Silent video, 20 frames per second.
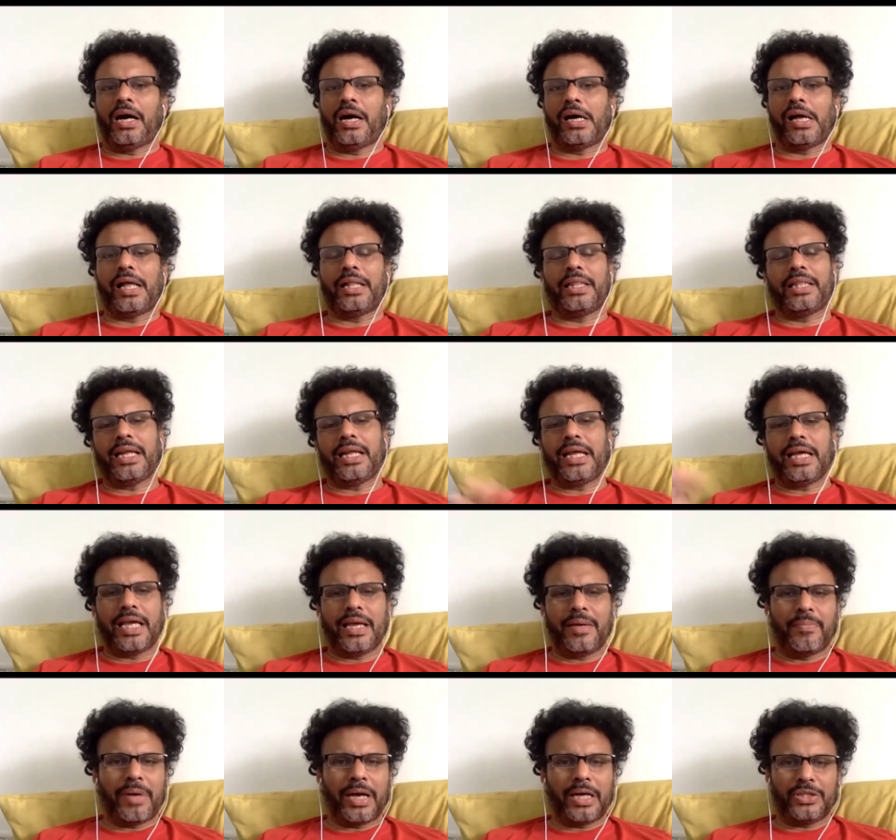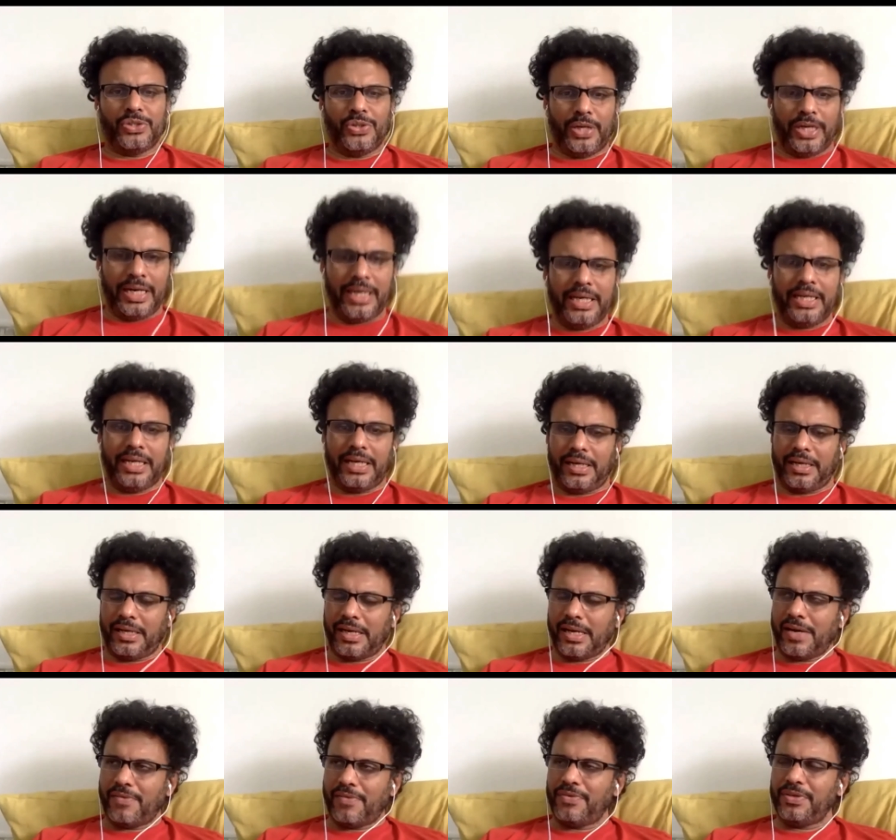And then I came back to India.
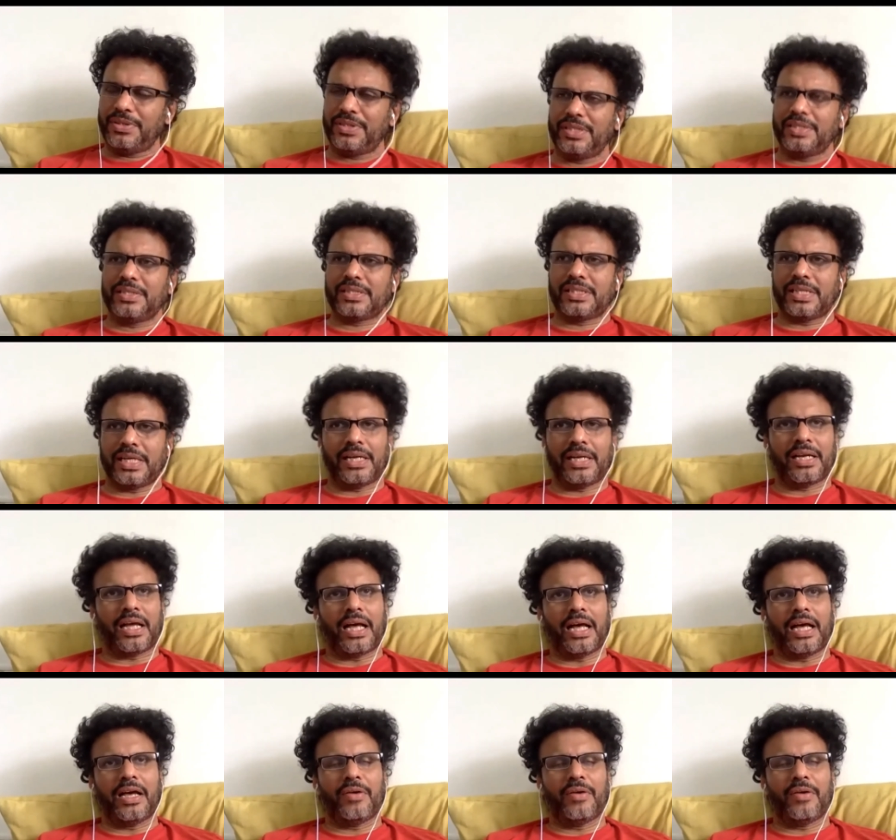Ever since then, I